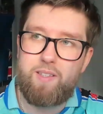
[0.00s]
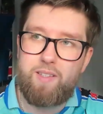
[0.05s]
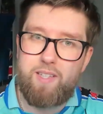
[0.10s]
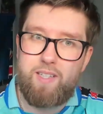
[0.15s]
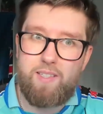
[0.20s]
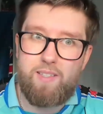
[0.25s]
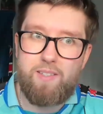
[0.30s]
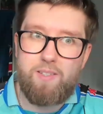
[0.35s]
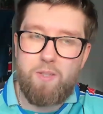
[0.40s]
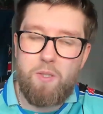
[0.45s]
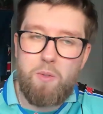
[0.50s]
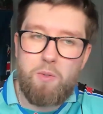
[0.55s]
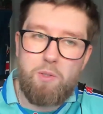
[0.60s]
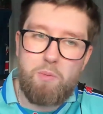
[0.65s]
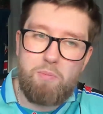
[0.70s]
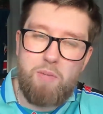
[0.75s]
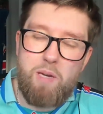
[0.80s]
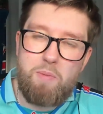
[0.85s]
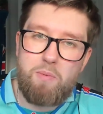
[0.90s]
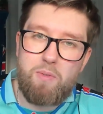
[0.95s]
this is
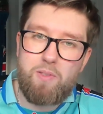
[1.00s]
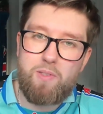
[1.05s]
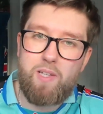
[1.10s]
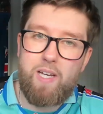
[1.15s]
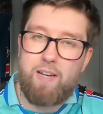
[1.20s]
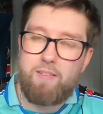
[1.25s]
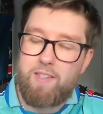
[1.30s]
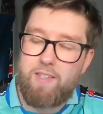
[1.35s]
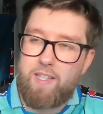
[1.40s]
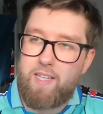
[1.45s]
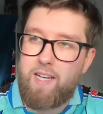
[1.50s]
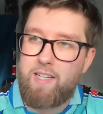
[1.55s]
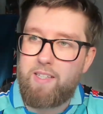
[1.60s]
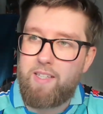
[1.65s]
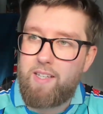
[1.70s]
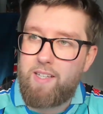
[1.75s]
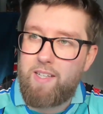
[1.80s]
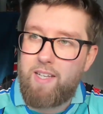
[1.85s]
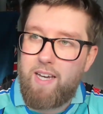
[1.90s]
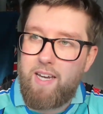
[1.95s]
200 people's lives at the end
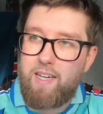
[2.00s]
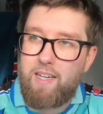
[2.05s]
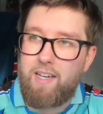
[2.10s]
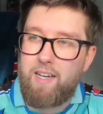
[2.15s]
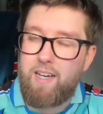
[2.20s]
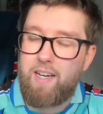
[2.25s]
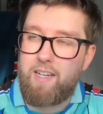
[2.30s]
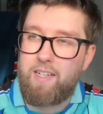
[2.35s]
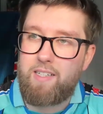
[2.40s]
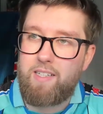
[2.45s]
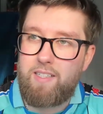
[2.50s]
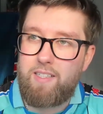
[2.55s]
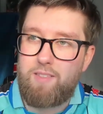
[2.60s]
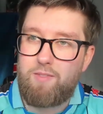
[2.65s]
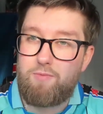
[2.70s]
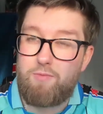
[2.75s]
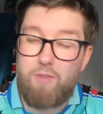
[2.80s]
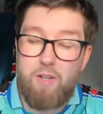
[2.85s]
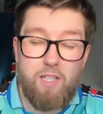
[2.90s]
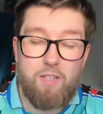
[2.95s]
of the day, and
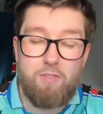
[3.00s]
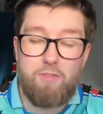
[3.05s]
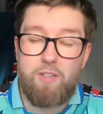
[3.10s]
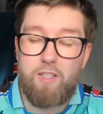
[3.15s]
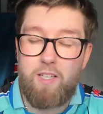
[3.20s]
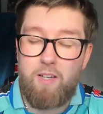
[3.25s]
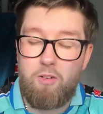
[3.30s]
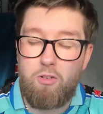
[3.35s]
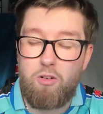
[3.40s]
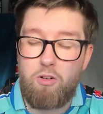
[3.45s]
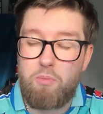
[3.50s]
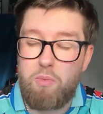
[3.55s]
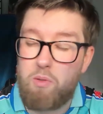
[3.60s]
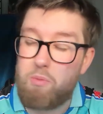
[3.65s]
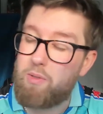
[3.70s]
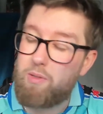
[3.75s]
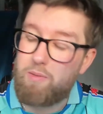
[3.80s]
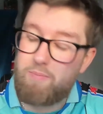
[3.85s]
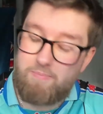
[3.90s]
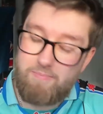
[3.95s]
it's really, really
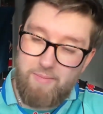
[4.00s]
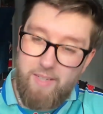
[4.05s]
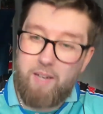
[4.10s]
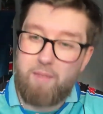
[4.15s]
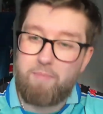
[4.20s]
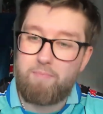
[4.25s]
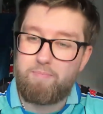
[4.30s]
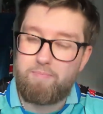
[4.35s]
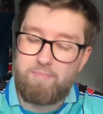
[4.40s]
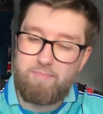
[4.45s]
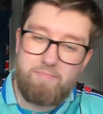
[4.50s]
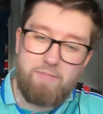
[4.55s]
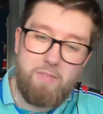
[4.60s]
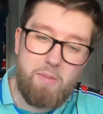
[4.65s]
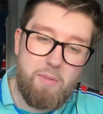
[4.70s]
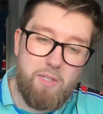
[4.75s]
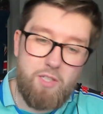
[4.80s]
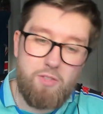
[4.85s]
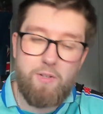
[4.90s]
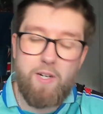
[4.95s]
horrible. But yeah,
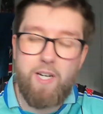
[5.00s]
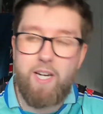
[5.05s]
let me just read